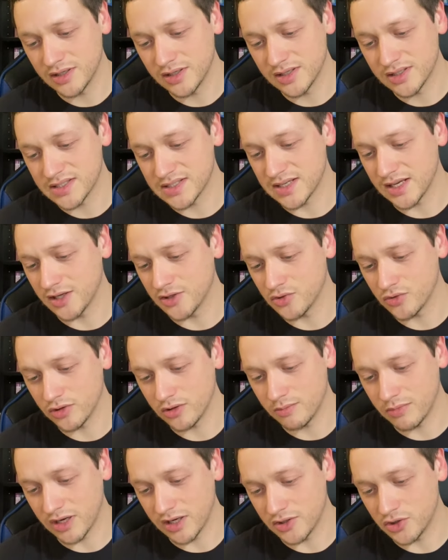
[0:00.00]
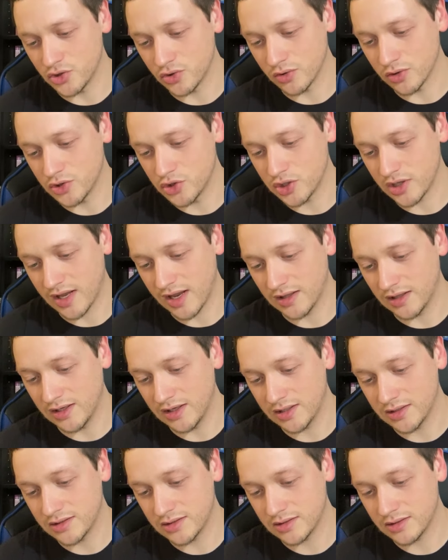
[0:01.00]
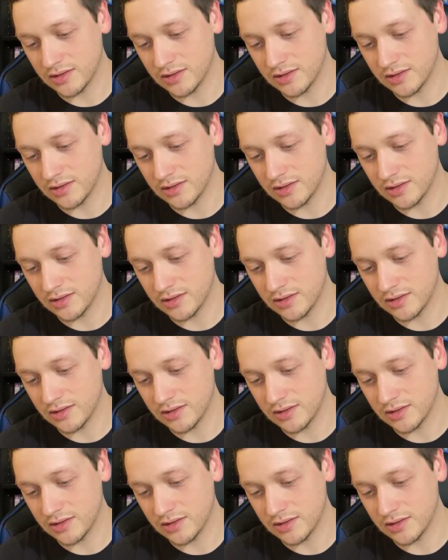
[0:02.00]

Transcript: Sandra by George Eliot.